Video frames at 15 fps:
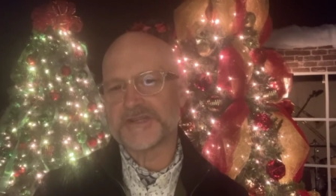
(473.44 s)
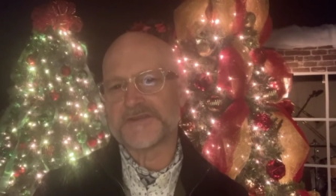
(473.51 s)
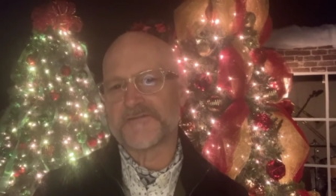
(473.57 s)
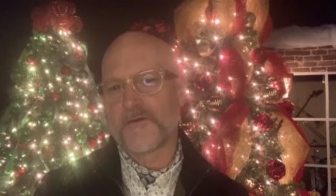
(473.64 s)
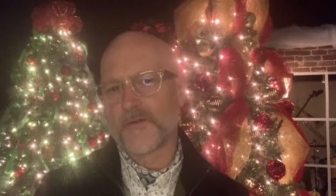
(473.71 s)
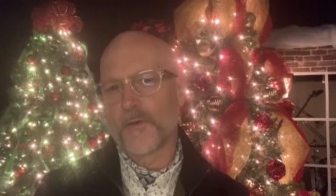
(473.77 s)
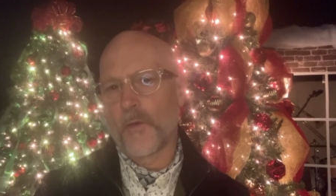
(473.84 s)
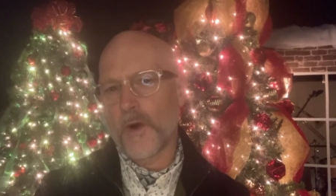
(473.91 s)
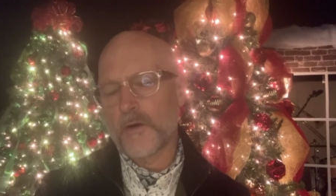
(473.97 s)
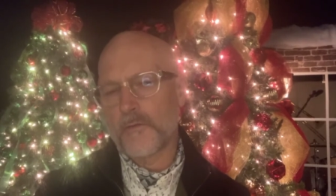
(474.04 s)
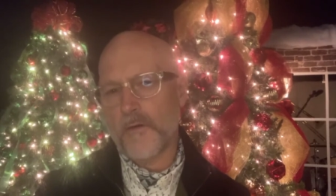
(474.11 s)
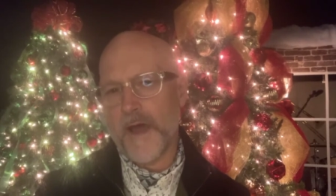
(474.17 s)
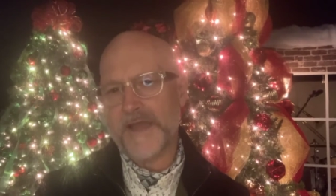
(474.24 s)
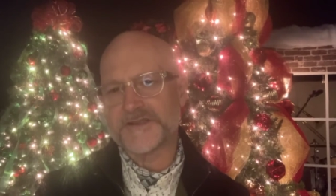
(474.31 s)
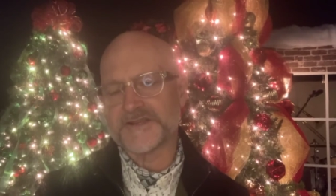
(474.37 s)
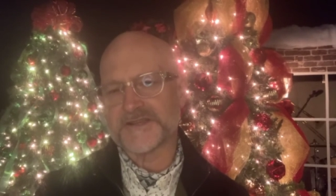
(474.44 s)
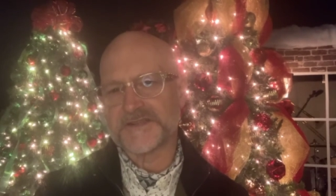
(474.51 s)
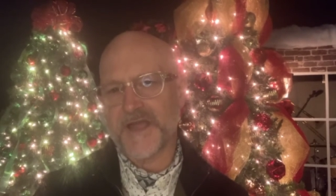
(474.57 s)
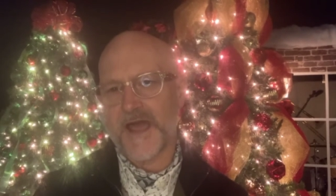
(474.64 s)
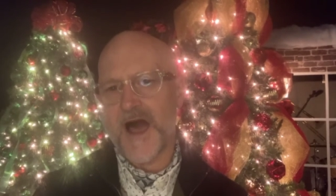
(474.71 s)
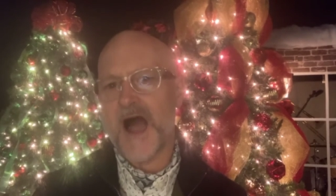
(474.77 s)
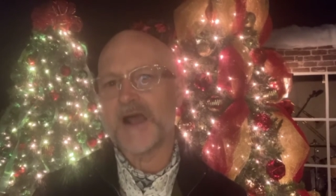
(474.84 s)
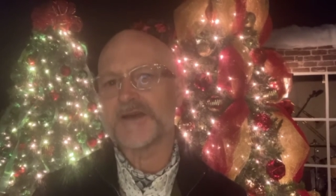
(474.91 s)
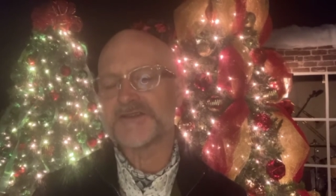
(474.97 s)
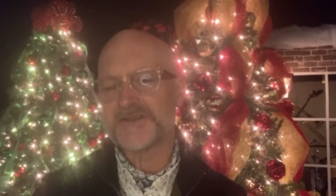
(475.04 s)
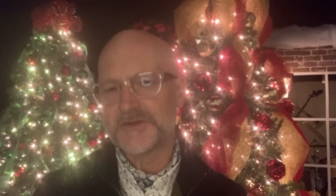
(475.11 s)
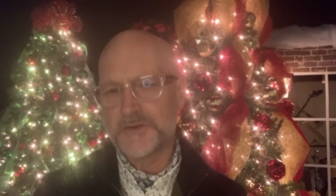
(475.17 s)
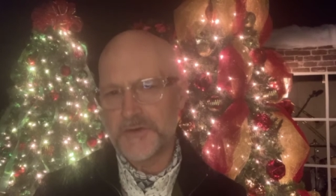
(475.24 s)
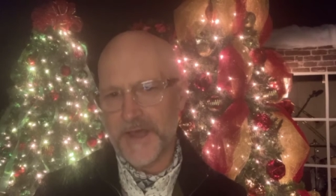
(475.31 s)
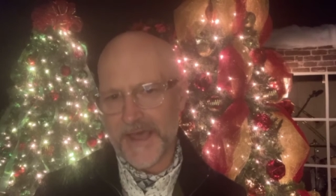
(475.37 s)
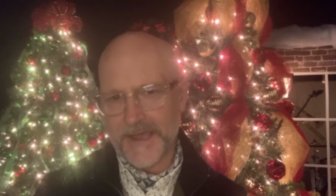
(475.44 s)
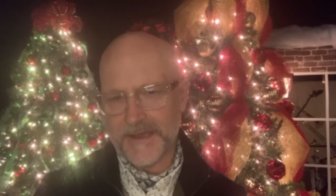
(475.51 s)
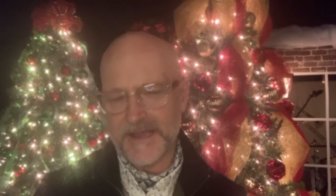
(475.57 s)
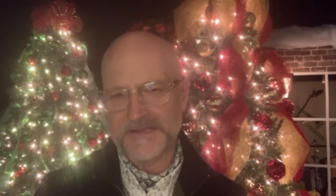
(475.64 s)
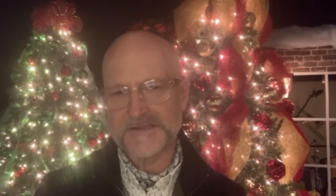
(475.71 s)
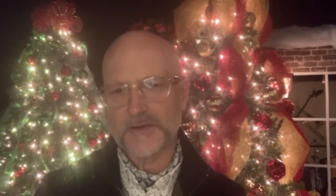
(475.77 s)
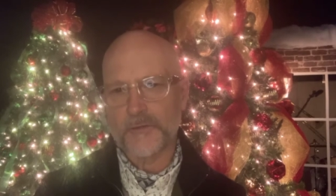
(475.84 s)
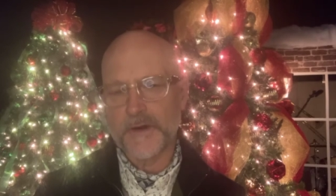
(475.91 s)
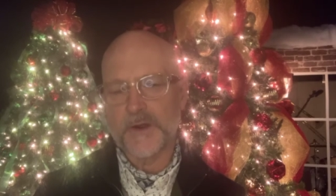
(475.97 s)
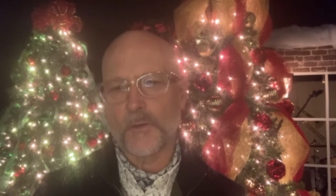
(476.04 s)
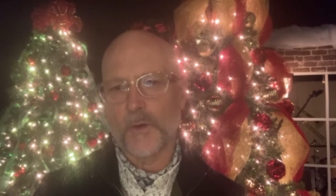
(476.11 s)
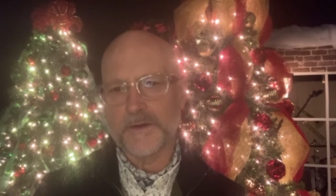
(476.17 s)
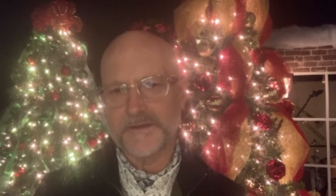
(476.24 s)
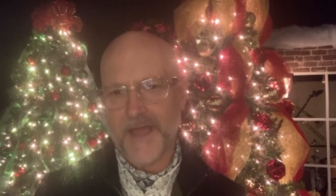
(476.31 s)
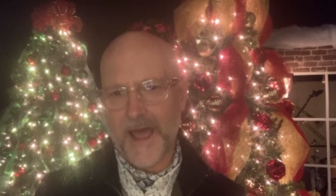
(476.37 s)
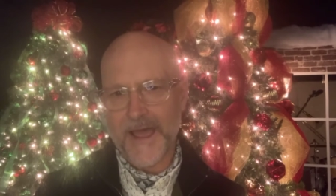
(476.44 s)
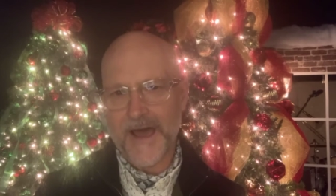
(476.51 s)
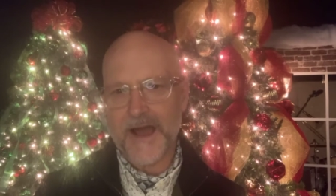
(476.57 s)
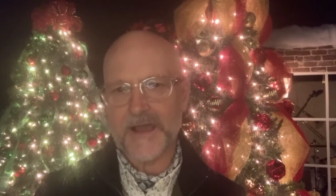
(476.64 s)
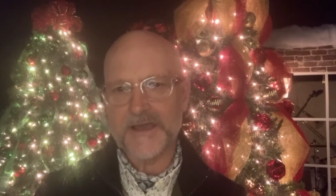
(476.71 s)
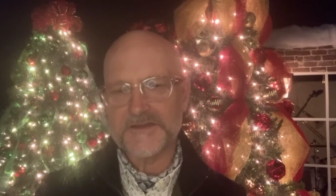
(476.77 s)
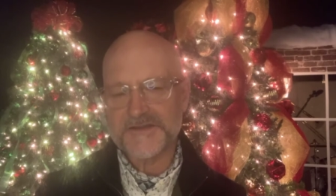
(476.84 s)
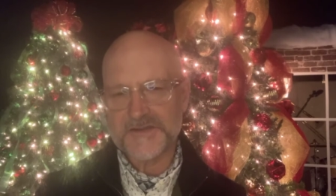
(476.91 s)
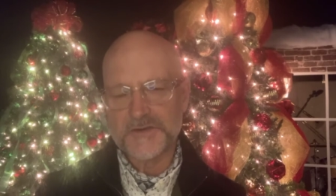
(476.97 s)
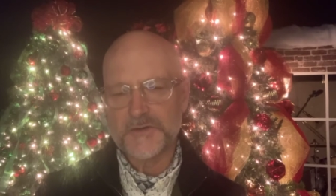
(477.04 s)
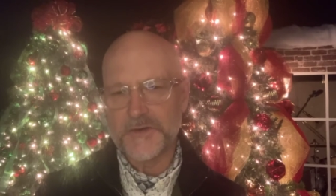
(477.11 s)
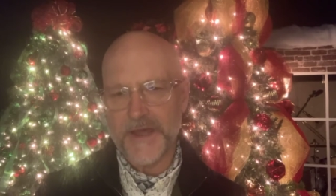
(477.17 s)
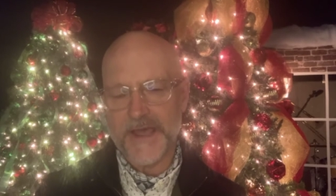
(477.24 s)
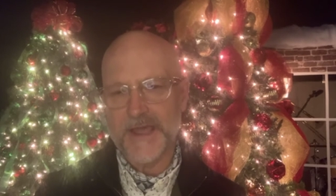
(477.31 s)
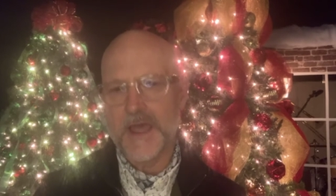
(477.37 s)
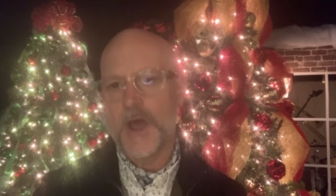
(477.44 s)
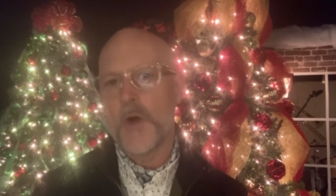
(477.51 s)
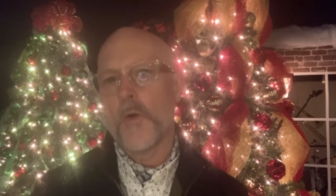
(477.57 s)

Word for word: for the word righteous, diakosune, that's the Greek word, diakosune,